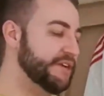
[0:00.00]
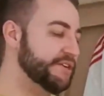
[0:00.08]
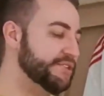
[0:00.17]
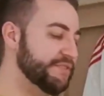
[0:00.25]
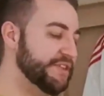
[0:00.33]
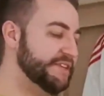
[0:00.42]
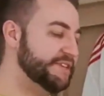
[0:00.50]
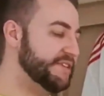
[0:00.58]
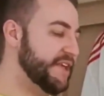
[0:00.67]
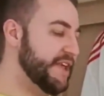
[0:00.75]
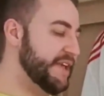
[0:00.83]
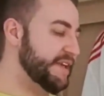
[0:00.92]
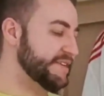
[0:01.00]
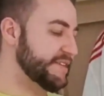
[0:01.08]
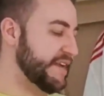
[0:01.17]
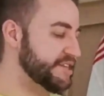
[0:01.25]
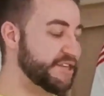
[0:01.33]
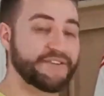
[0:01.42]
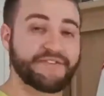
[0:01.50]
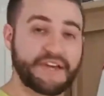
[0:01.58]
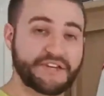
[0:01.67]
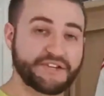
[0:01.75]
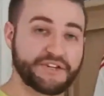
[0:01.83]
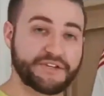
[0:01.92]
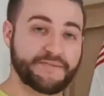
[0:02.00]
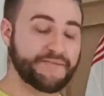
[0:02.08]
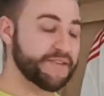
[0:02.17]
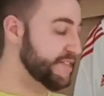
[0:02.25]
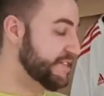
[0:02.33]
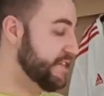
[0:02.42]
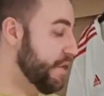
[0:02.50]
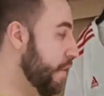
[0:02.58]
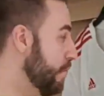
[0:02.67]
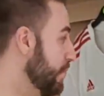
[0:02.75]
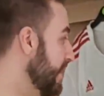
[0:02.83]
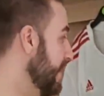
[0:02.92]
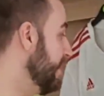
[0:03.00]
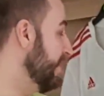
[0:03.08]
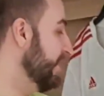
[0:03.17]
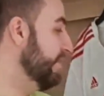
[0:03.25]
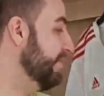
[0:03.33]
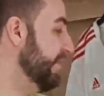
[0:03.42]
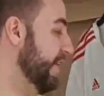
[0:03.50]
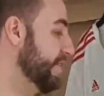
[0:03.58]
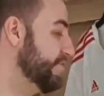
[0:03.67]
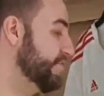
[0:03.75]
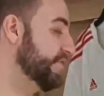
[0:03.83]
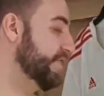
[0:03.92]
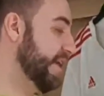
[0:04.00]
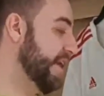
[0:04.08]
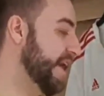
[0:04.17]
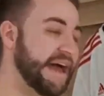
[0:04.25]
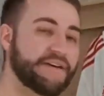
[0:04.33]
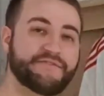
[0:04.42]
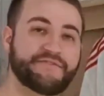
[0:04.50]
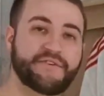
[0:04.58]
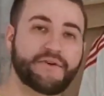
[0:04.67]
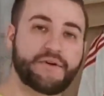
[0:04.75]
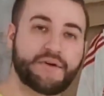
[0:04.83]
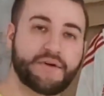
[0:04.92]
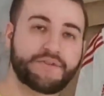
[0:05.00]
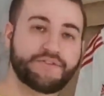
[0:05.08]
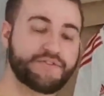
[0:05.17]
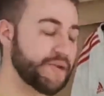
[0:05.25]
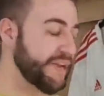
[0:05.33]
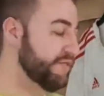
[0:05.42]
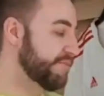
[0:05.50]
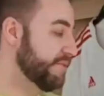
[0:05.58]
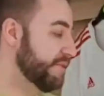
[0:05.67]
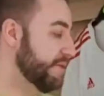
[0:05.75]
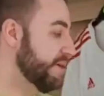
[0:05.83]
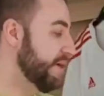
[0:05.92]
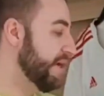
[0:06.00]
So this is actually a fake shirt. This is the only fake shirt I have to do with Liverpool.